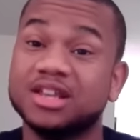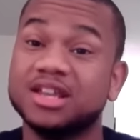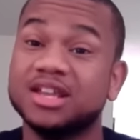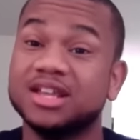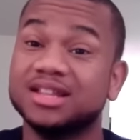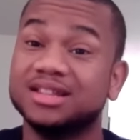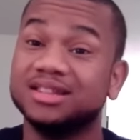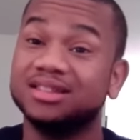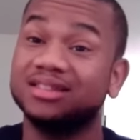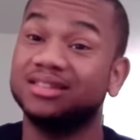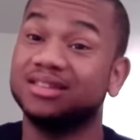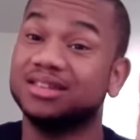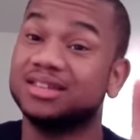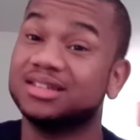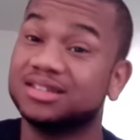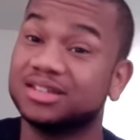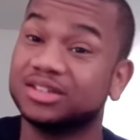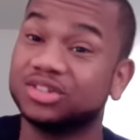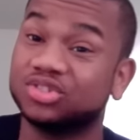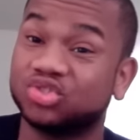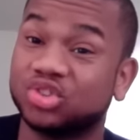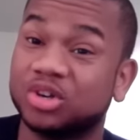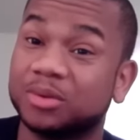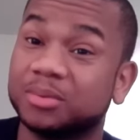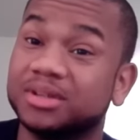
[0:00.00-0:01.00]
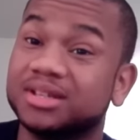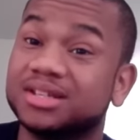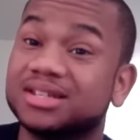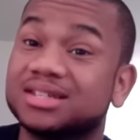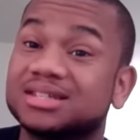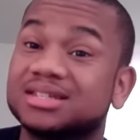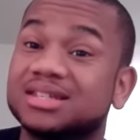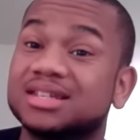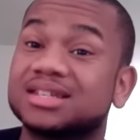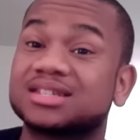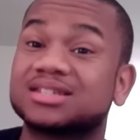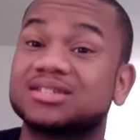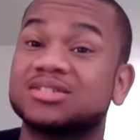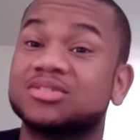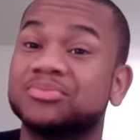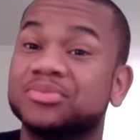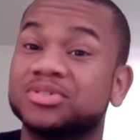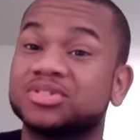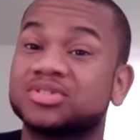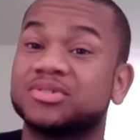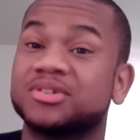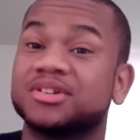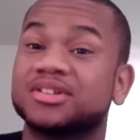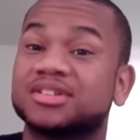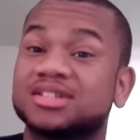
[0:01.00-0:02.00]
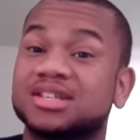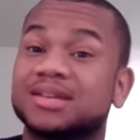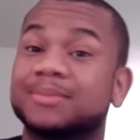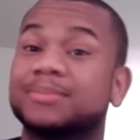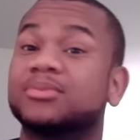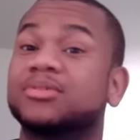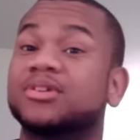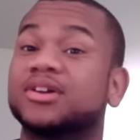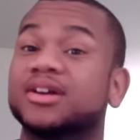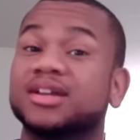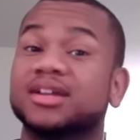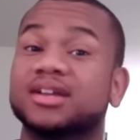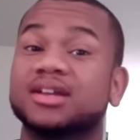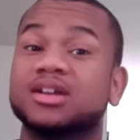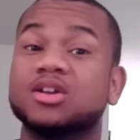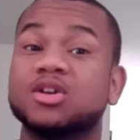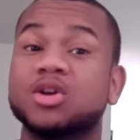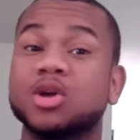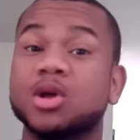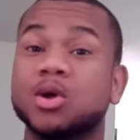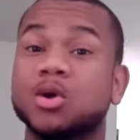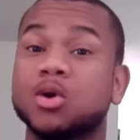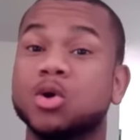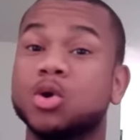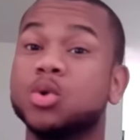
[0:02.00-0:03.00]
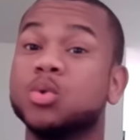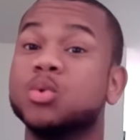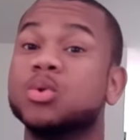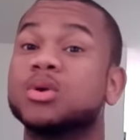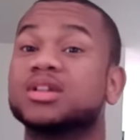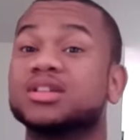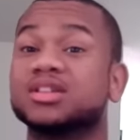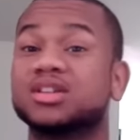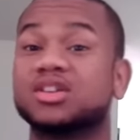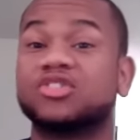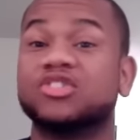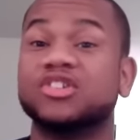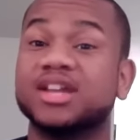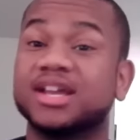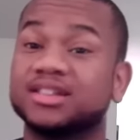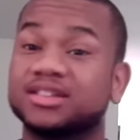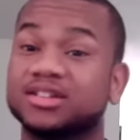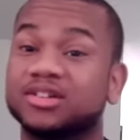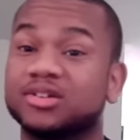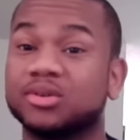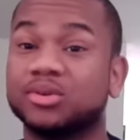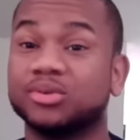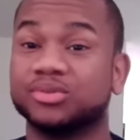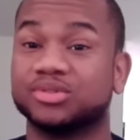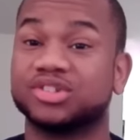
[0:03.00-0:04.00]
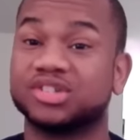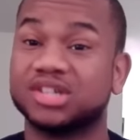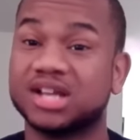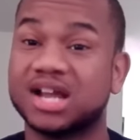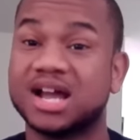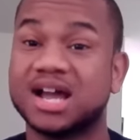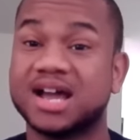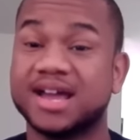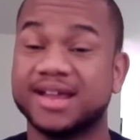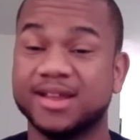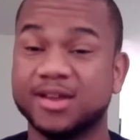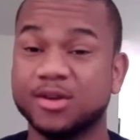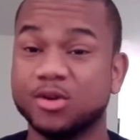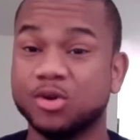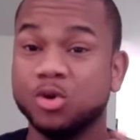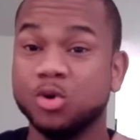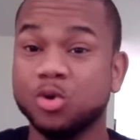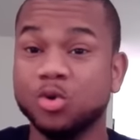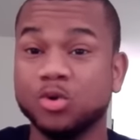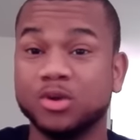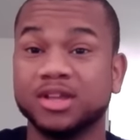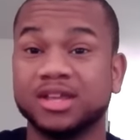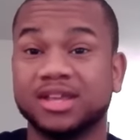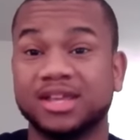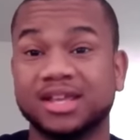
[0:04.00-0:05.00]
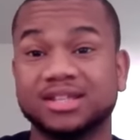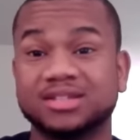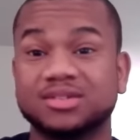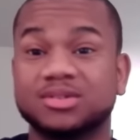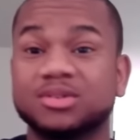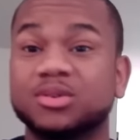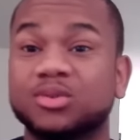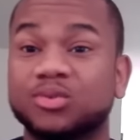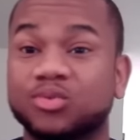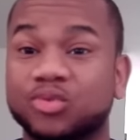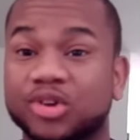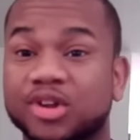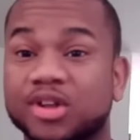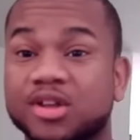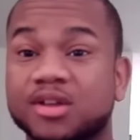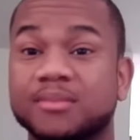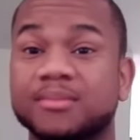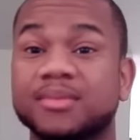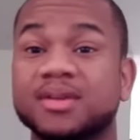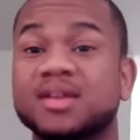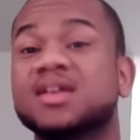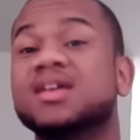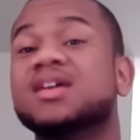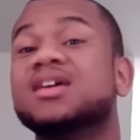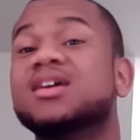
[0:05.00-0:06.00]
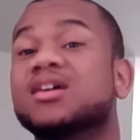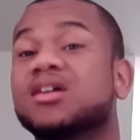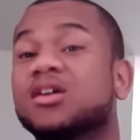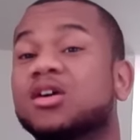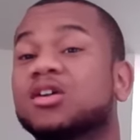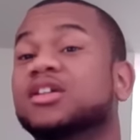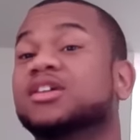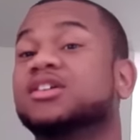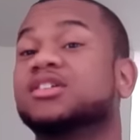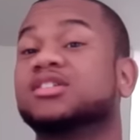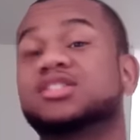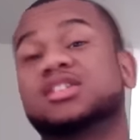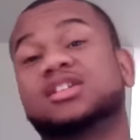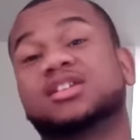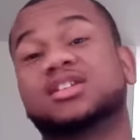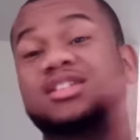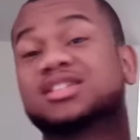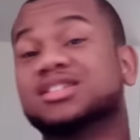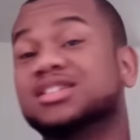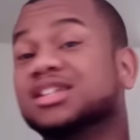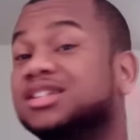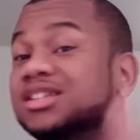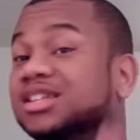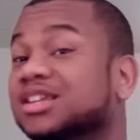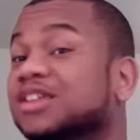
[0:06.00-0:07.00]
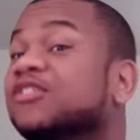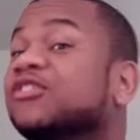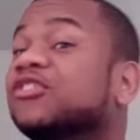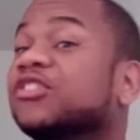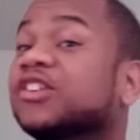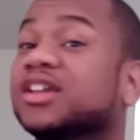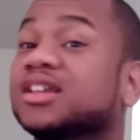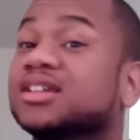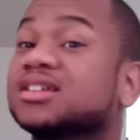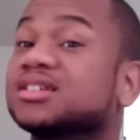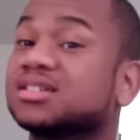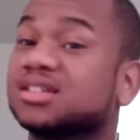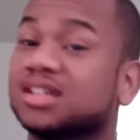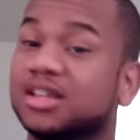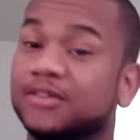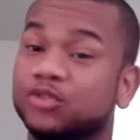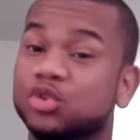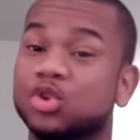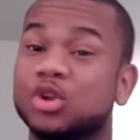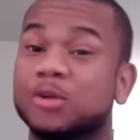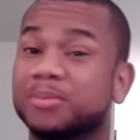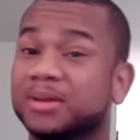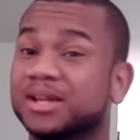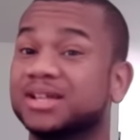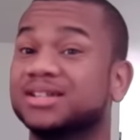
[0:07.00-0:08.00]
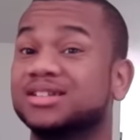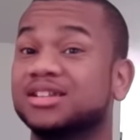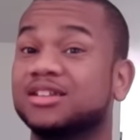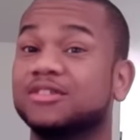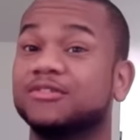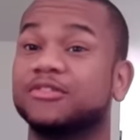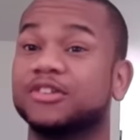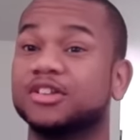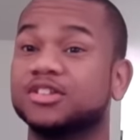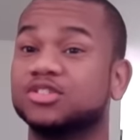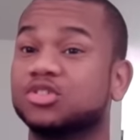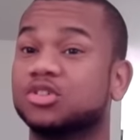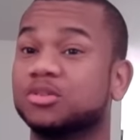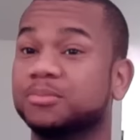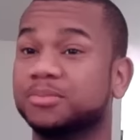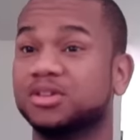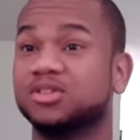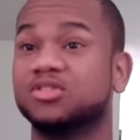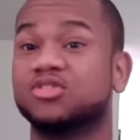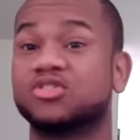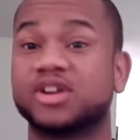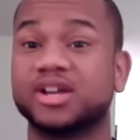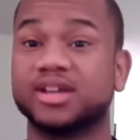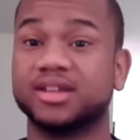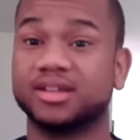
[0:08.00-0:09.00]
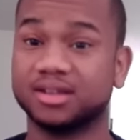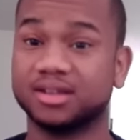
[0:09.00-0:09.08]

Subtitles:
The dribbling system is going to separate who can create their own shot, who can get to the rim, all that. Because the defense, if you can play defense, you're going to be great.